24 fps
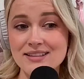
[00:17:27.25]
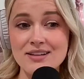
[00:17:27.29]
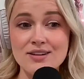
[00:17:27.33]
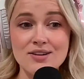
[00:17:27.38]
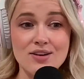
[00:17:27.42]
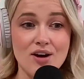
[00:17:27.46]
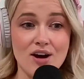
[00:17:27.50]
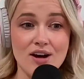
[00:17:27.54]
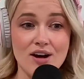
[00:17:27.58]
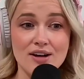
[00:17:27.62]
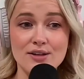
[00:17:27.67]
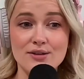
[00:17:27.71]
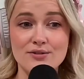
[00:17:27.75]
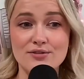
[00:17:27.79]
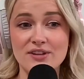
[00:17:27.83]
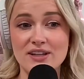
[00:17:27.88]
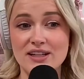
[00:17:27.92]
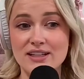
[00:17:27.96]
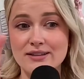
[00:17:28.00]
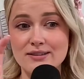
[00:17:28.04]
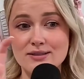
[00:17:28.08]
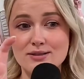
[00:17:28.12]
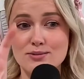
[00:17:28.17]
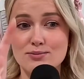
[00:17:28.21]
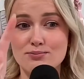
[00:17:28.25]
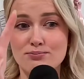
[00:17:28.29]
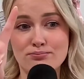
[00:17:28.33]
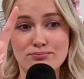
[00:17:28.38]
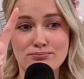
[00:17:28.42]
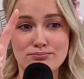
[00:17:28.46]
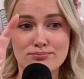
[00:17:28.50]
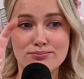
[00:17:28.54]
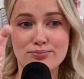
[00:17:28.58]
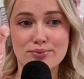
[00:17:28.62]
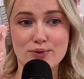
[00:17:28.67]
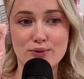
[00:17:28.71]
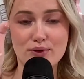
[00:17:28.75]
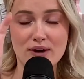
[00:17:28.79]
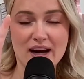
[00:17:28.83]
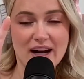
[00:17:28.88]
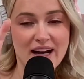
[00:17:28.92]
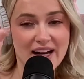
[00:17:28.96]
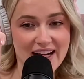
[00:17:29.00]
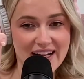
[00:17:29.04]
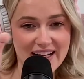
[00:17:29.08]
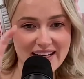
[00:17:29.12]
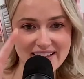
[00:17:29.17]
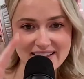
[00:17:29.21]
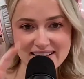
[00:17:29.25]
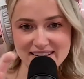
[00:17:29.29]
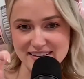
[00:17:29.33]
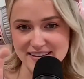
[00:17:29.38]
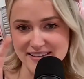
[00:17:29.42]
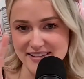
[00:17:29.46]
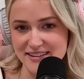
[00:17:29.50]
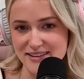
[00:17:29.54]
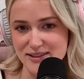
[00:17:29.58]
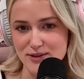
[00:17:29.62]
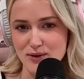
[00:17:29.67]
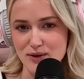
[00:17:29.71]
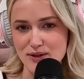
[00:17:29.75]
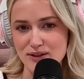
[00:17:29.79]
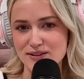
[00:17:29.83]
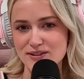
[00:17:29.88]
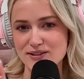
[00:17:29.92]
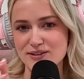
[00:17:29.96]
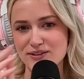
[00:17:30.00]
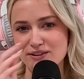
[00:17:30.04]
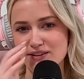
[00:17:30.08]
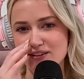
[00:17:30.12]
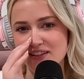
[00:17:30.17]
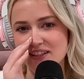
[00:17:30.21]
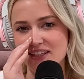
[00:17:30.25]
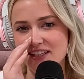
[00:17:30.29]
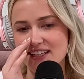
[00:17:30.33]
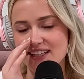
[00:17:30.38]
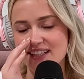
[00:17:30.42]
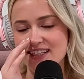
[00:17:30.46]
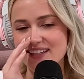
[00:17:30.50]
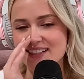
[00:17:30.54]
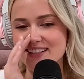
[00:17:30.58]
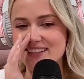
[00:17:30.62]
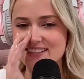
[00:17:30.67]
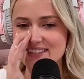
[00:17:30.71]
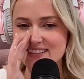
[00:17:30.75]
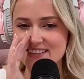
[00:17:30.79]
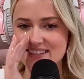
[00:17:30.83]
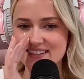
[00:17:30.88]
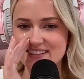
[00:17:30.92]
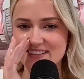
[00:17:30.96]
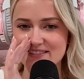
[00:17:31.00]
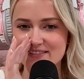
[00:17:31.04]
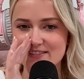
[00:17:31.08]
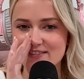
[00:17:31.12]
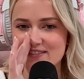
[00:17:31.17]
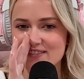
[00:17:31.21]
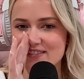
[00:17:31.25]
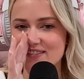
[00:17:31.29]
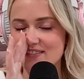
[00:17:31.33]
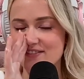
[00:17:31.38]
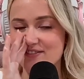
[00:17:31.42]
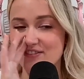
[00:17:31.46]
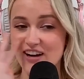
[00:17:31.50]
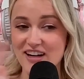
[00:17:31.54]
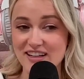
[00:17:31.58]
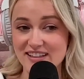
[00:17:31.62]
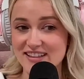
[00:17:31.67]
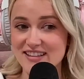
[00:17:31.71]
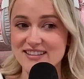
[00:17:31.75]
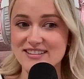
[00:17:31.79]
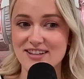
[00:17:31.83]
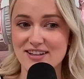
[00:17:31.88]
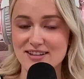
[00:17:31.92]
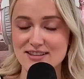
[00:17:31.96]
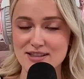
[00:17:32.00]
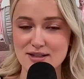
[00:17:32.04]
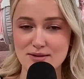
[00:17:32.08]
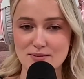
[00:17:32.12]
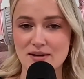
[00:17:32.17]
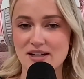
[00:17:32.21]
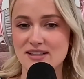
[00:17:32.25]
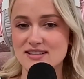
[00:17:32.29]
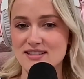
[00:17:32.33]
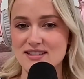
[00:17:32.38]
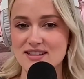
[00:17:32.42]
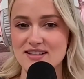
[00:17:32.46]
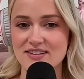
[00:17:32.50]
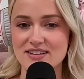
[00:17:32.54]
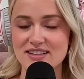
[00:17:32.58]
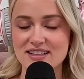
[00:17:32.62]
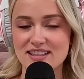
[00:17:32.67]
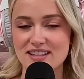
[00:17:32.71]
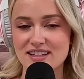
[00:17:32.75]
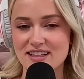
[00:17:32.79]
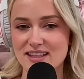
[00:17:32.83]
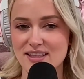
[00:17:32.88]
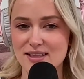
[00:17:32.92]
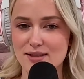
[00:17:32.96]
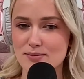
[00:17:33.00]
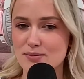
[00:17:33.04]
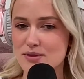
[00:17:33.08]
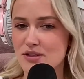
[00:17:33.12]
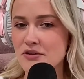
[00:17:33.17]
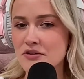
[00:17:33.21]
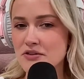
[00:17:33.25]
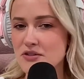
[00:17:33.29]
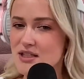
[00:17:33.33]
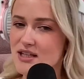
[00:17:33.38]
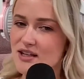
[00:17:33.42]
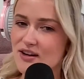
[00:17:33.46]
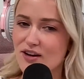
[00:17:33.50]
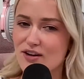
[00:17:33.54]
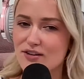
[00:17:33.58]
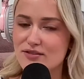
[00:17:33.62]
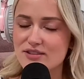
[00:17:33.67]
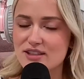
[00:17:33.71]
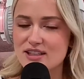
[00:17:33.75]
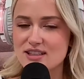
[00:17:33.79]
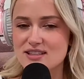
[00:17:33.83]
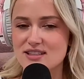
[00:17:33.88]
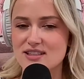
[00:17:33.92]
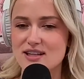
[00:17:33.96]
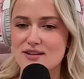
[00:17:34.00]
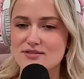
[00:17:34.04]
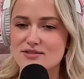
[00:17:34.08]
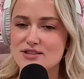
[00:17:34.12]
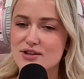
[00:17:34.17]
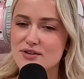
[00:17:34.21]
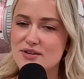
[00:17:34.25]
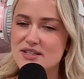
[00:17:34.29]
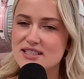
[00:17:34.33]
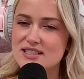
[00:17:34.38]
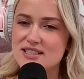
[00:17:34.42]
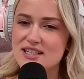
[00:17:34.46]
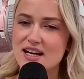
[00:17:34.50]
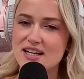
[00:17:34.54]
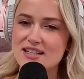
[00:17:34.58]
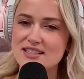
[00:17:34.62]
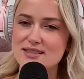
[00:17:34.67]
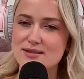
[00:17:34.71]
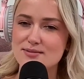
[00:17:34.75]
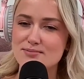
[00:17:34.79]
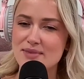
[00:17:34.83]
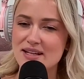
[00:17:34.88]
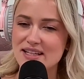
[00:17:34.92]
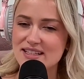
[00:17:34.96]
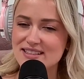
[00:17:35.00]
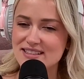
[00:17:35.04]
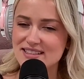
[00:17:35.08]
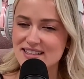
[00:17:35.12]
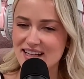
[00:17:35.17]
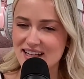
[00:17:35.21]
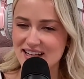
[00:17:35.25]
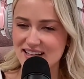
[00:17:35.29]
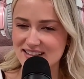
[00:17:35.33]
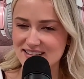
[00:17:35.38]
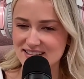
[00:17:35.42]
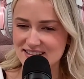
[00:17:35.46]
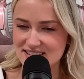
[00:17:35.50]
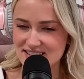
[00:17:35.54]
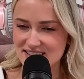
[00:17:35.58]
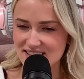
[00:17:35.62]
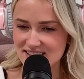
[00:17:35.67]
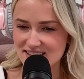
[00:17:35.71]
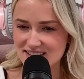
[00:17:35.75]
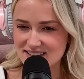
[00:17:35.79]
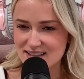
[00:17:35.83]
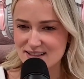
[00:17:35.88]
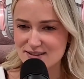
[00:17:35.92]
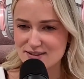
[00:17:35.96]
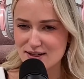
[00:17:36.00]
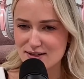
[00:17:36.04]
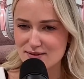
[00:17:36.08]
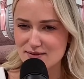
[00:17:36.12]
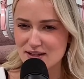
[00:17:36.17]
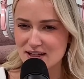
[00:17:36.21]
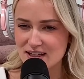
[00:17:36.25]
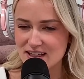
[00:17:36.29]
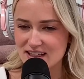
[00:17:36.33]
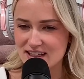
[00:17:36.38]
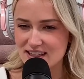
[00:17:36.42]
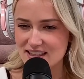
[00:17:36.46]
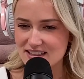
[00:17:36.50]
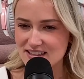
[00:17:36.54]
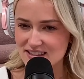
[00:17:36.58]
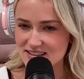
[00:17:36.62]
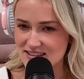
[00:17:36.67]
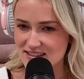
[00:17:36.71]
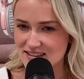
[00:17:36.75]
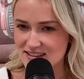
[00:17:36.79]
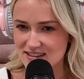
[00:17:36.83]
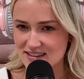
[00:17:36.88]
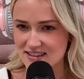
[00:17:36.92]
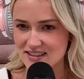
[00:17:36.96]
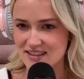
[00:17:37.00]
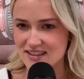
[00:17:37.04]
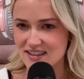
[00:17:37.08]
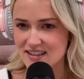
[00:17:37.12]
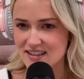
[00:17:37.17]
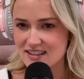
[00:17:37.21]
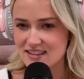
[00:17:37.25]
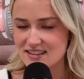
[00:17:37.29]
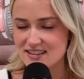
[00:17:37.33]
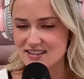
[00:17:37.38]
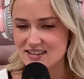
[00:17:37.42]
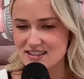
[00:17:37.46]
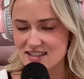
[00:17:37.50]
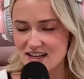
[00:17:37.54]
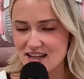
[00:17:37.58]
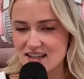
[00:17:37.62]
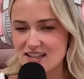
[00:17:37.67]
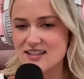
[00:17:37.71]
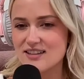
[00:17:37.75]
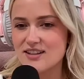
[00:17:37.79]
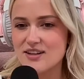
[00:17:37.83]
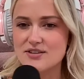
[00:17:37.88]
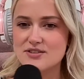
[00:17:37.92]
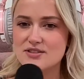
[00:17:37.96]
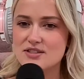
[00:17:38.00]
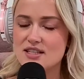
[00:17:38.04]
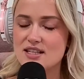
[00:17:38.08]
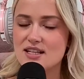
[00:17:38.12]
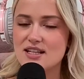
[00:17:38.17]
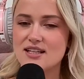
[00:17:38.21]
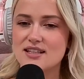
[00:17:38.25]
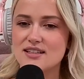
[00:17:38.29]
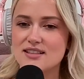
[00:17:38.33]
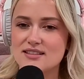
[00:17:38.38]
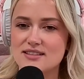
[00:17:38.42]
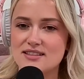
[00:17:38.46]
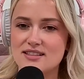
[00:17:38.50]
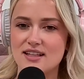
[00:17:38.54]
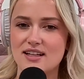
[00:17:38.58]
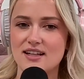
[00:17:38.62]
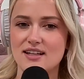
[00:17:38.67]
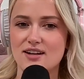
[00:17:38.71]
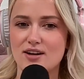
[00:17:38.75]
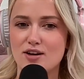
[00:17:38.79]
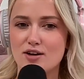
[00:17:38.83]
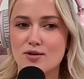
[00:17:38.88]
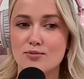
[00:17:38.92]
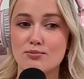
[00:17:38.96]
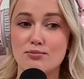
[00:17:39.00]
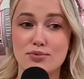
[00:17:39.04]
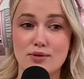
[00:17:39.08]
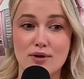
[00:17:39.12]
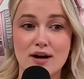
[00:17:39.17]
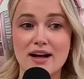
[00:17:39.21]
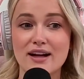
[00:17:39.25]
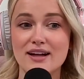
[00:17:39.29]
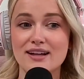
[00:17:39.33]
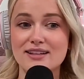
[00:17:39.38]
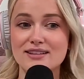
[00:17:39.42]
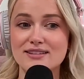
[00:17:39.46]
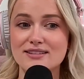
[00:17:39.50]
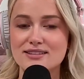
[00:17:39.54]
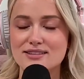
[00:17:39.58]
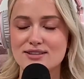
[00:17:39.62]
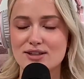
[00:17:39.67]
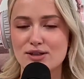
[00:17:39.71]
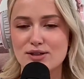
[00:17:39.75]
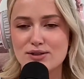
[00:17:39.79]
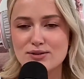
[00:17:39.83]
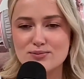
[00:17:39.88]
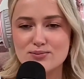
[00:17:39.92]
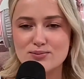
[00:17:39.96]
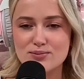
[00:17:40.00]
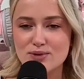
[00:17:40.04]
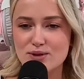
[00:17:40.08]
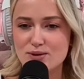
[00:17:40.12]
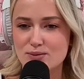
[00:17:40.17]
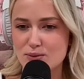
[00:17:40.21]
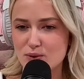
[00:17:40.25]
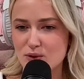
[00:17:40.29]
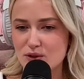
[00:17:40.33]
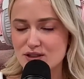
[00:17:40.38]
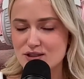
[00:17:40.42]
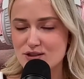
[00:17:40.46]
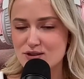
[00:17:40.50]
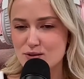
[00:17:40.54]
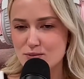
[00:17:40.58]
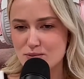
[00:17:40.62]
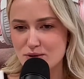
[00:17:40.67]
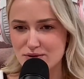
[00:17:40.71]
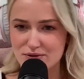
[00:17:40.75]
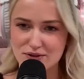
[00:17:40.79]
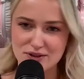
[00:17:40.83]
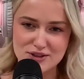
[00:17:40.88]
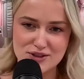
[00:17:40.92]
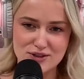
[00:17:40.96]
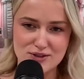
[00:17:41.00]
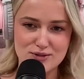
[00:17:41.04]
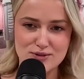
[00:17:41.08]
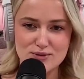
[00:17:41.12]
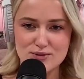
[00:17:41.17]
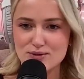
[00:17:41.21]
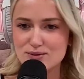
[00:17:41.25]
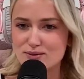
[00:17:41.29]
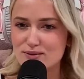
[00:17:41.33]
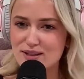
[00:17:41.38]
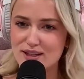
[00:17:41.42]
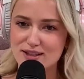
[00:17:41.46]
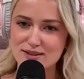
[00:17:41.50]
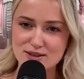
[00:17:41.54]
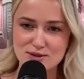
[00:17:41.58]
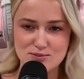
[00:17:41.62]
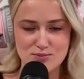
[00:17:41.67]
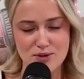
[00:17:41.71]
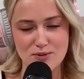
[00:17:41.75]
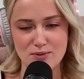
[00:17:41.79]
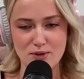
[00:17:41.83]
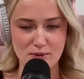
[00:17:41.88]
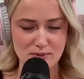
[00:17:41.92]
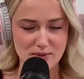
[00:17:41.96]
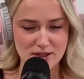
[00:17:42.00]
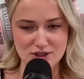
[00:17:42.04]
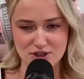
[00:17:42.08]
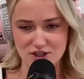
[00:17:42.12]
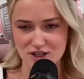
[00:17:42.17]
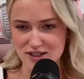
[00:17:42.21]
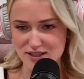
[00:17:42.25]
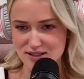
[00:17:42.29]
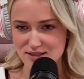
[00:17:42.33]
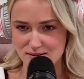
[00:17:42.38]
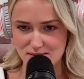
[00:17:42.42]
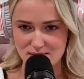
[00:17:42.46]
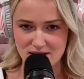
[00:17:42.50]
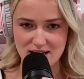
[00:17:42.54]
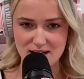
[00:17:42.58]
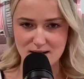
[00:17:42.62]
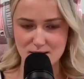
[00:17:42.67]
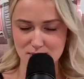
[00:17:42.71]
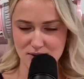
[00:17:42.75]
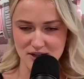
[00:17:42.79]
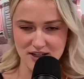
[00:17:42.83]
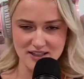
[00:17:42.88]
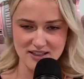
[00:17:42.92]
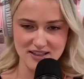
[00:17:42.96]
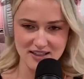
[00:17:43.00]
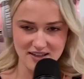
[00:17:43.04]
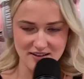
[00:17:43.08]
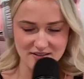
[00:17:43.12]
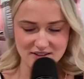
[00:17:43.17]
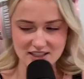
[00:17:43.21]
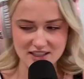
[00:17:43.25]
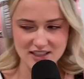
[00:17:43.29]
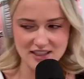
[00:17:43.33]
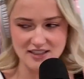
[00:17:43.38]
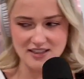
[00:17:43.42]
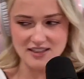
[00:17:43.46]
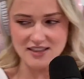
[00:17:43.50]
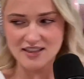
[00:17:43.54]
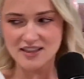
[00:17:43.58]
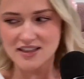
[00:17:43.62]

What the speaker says: a lot of his brand, quote unquote, is fighting toxic masculinity and abuse and all of this stuff. So it does make sense at the same time that he's saying those things, and her brands are the more superficial, let's promote my drinks and my hair brand and everything.